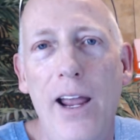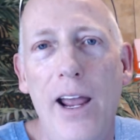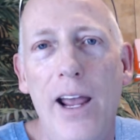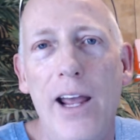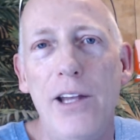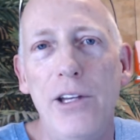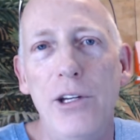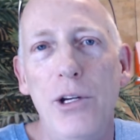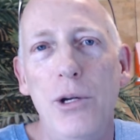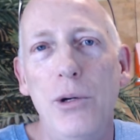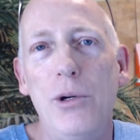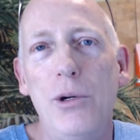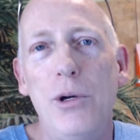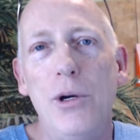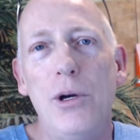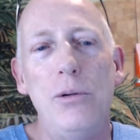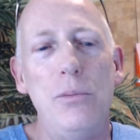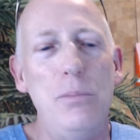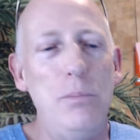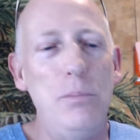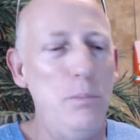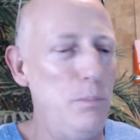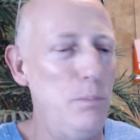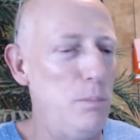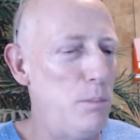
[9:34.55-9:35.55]
And you
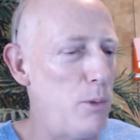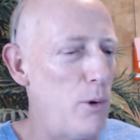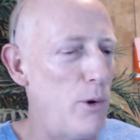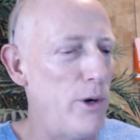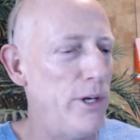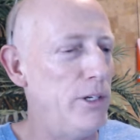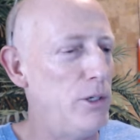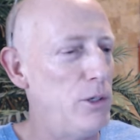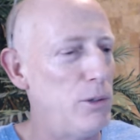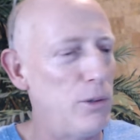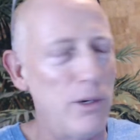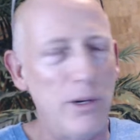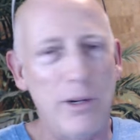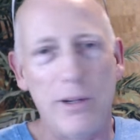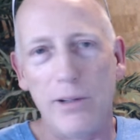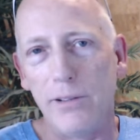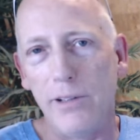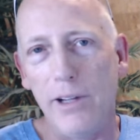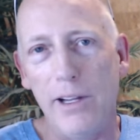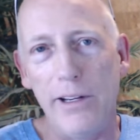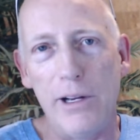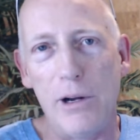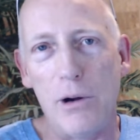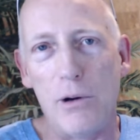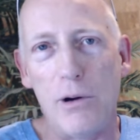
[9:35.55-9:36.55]
could point to
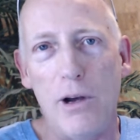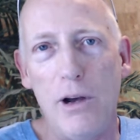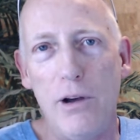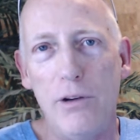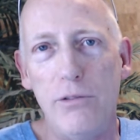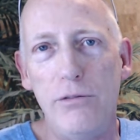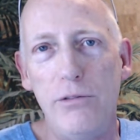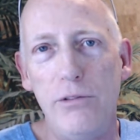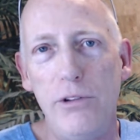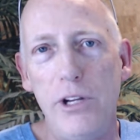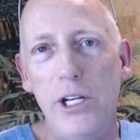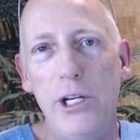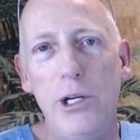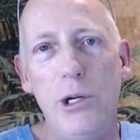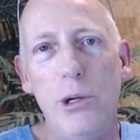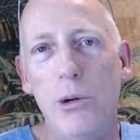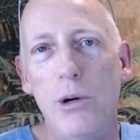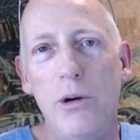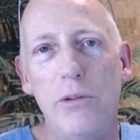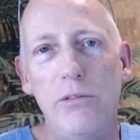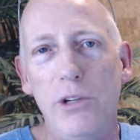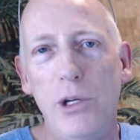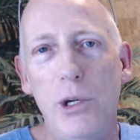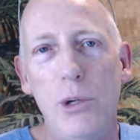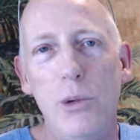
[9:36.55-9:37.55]
a video
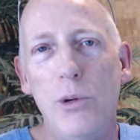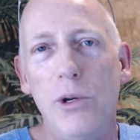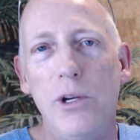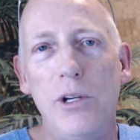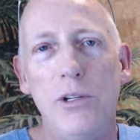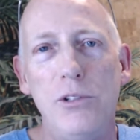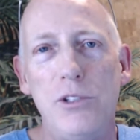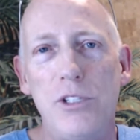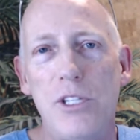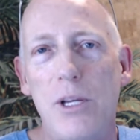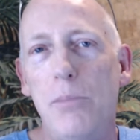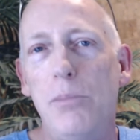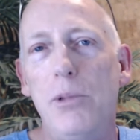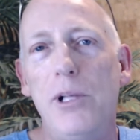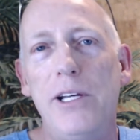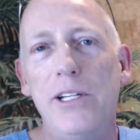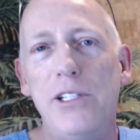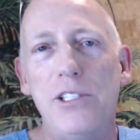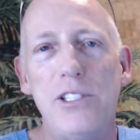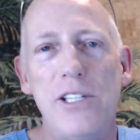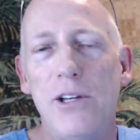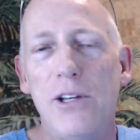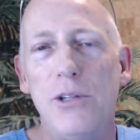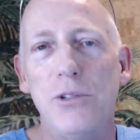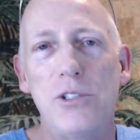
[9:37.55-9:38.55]
of you in
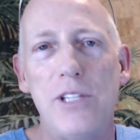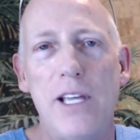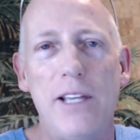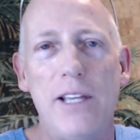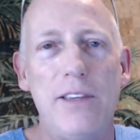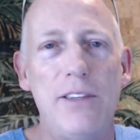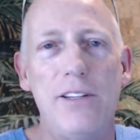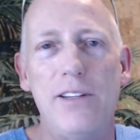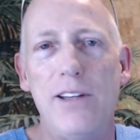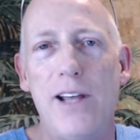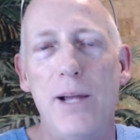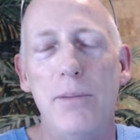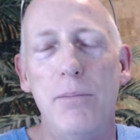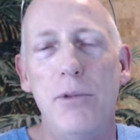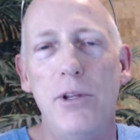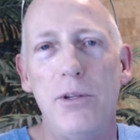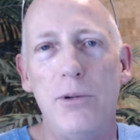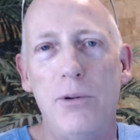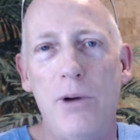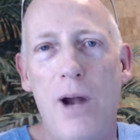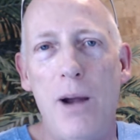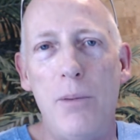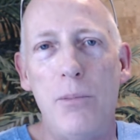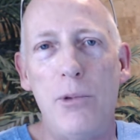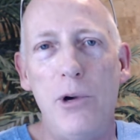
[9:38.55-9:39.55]
someplace else at the time of the
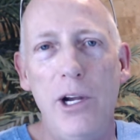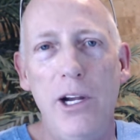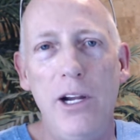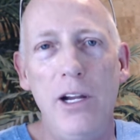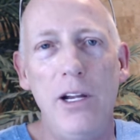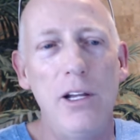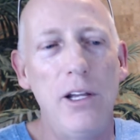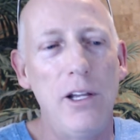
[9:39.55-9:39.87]
robbery,